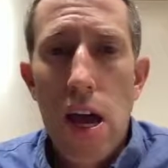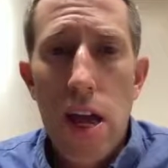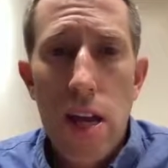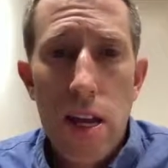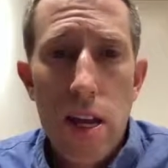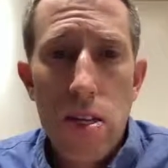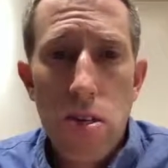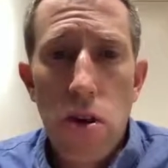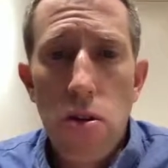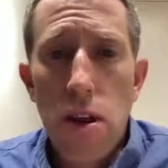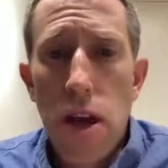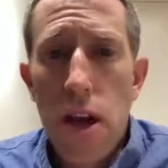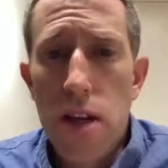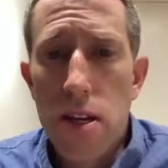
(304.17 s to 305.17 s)
in his
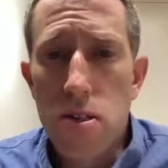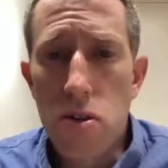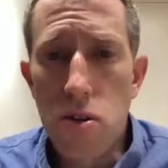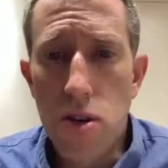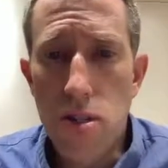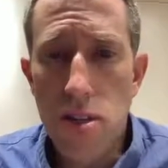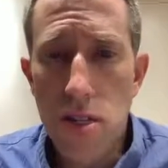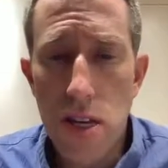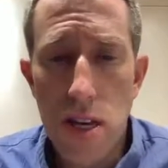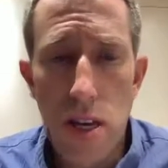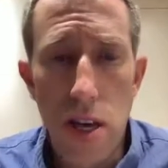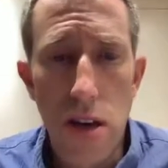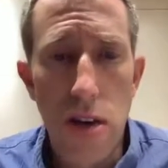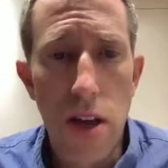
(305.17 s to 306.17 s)
own hand, as you can see
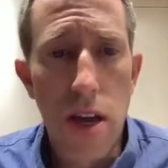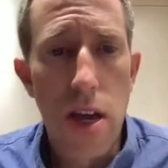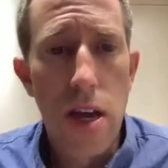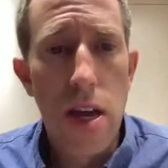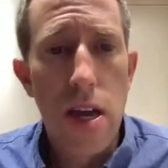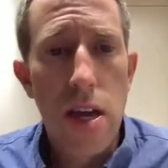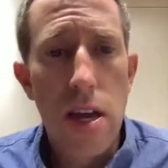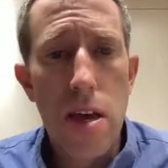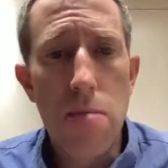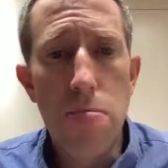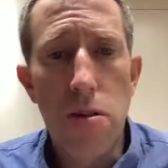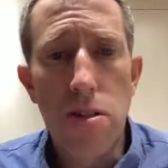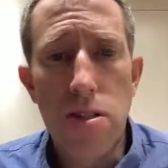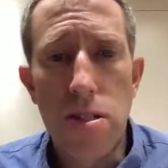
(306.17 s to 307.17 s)
here, he
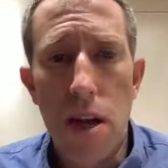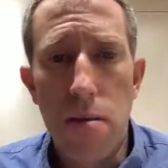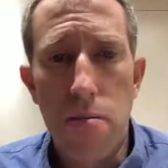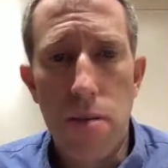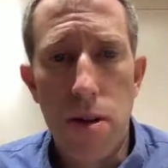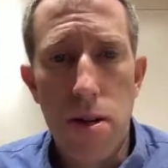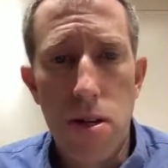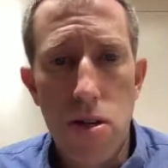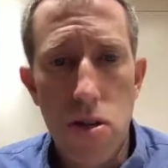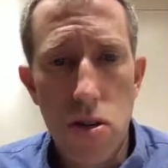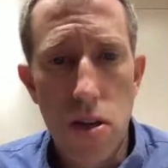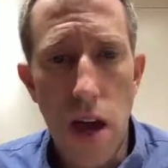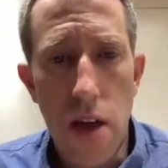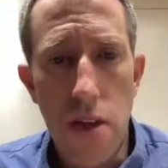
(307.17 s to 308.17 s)
puts them
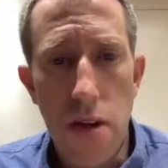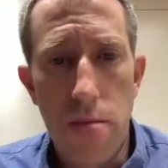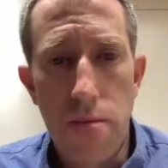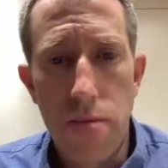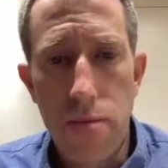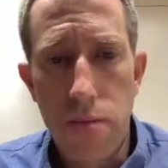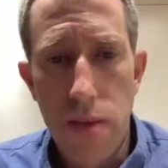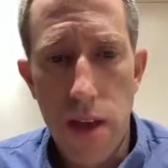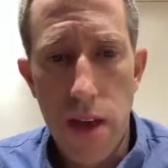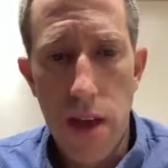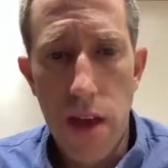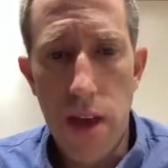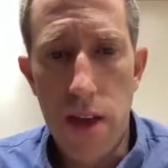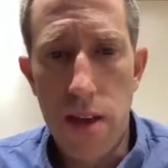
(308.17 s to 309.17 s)
together
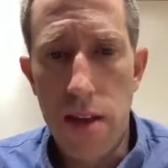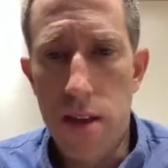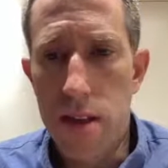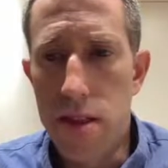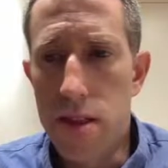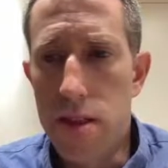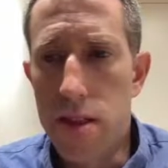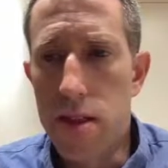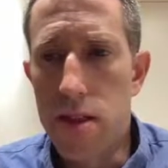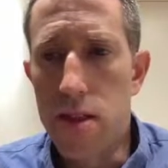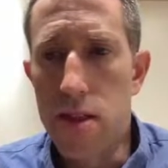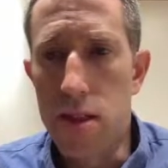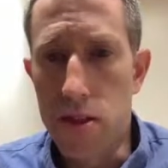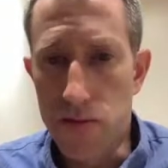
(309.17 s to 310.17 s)
in
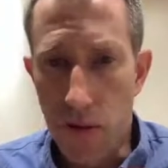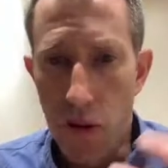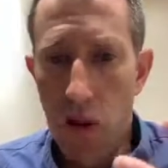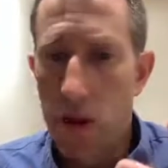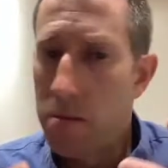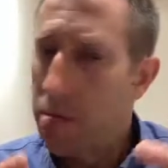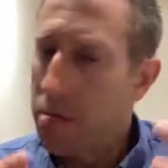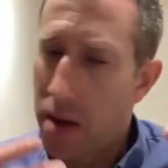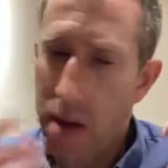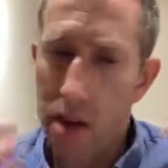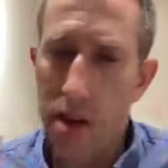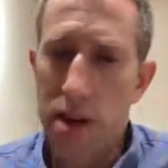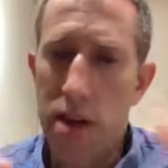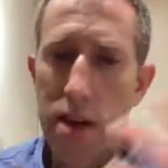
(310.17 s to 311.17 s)
this form.
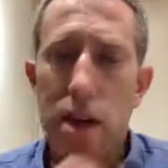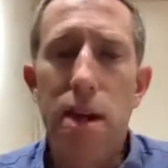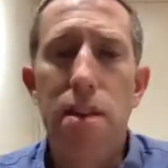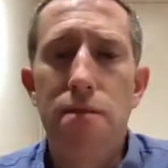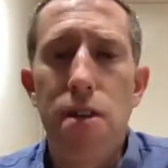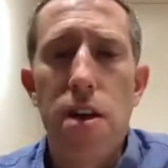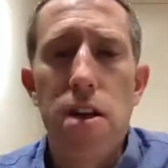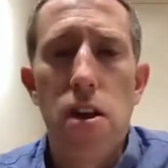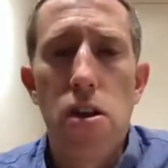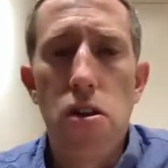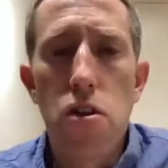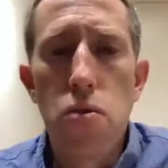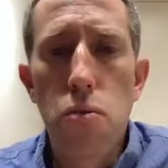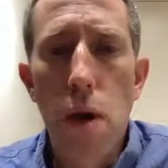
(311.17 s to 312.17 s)
He innovated a
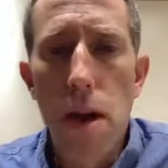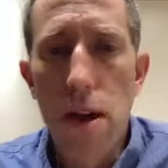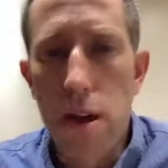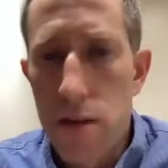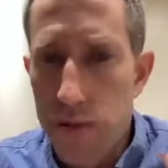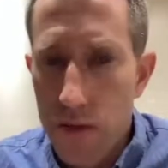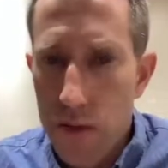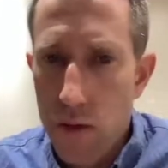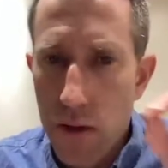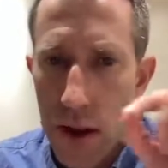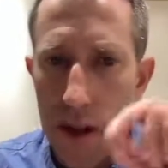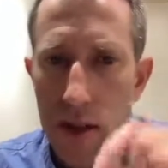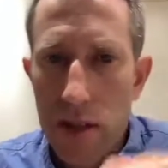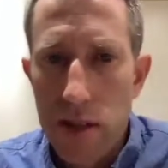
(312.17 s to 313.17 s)
new way of
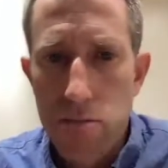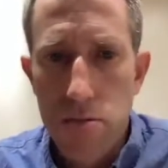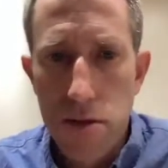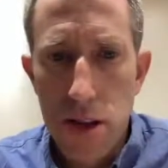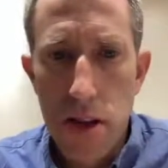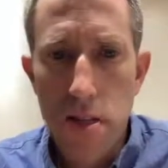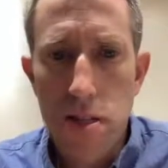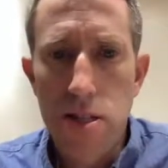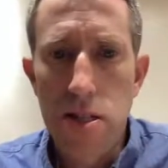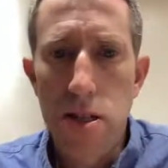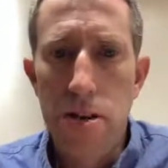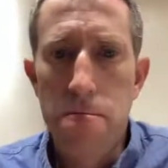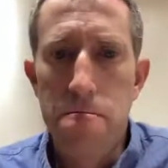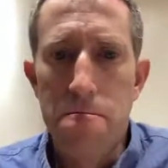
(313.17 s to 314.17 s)
creating these plates
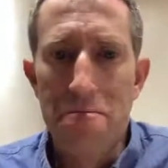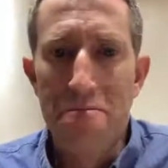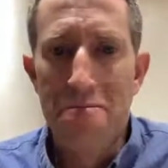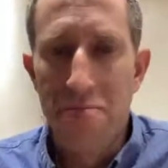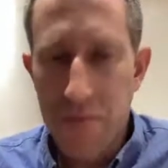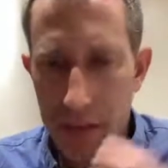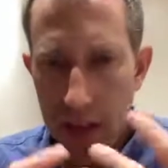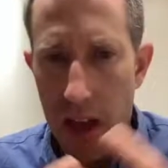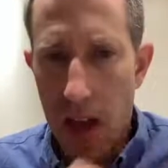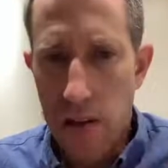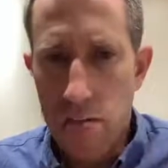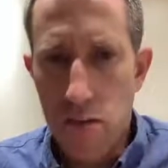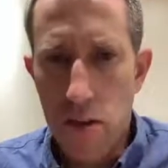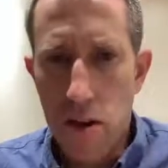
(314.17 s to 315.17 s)

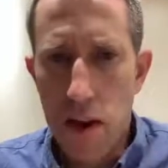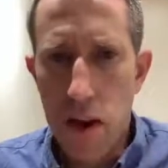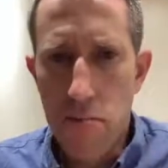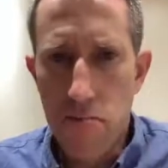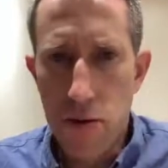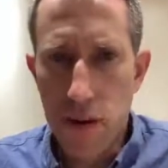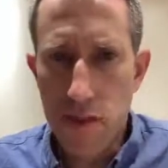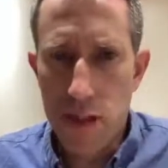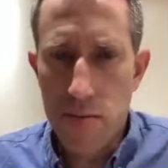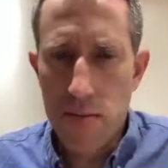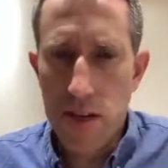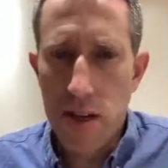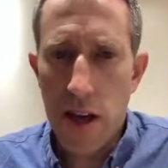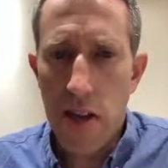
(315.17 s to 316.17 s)
and brings them
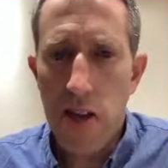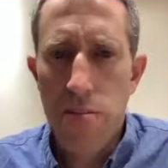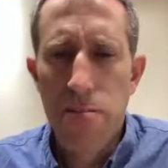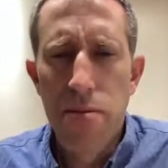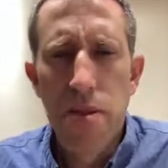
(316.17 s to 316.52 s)
together.